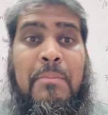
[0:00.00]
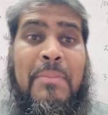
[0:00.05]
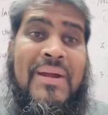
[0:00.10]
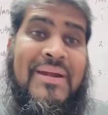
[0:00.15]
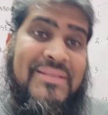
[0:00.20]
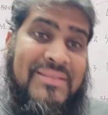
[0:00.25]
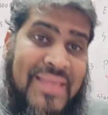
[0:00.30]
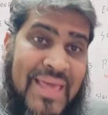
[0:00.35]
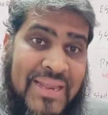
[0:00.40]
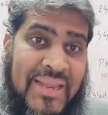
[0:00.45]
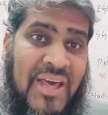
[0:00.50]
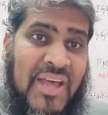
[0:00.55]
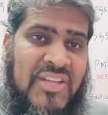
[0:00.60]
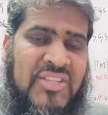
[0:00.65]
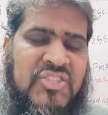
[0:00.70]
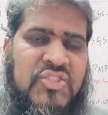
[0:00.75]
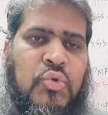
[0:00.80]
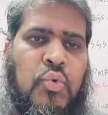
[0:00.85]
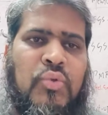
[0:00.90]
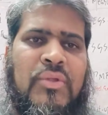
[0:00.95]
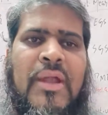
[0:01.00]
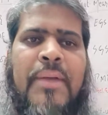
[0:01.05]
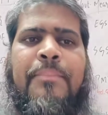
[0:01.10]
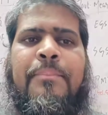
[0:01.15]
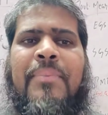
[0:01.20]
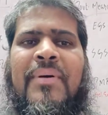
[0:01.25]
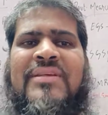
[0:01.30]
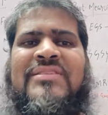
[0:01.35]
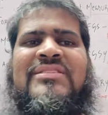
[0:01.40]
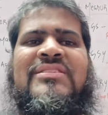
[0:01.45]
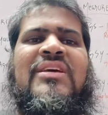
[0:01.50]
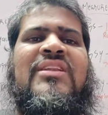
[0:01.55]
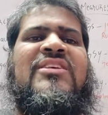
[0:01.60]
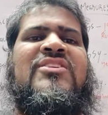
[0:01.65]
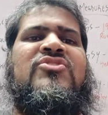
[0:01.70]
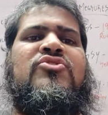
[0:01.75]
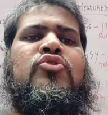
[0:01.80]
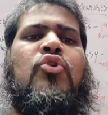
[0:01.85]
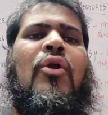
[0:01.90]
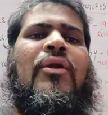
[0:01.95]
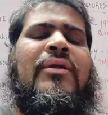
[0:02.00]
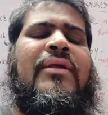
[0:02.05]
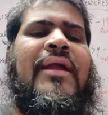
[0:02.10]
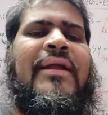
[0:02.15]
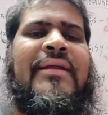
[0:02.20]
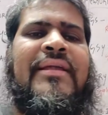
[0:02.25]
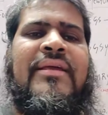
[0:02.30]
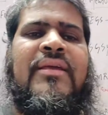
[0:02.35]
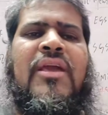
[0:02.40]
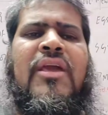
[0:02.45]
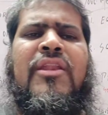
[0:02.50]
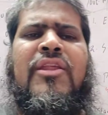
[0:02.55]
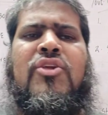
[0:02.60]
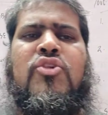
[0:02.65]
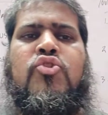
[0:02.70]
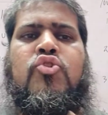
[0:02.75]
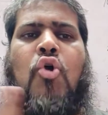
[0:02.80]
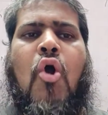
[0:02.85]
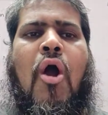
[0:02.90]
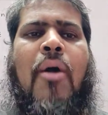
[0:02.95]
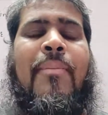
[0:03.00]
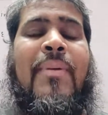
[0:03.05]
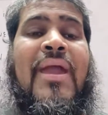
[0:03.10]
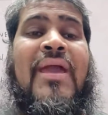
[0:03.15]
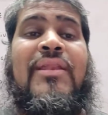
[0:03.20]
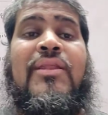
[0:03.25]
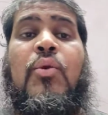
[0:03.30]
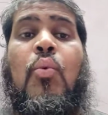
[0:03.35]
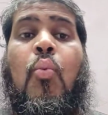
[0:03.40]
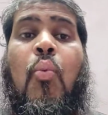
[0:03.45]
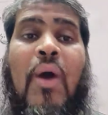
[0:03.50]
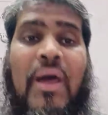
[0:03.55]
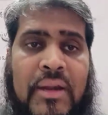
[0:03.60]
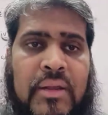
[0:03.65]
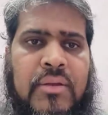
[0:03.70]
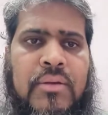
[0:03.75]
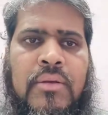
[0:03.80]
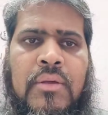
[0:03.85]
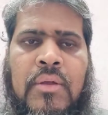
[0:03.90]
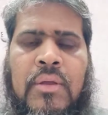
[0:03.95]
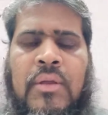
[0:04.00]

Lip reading: but then also that person is not getting any job, any work.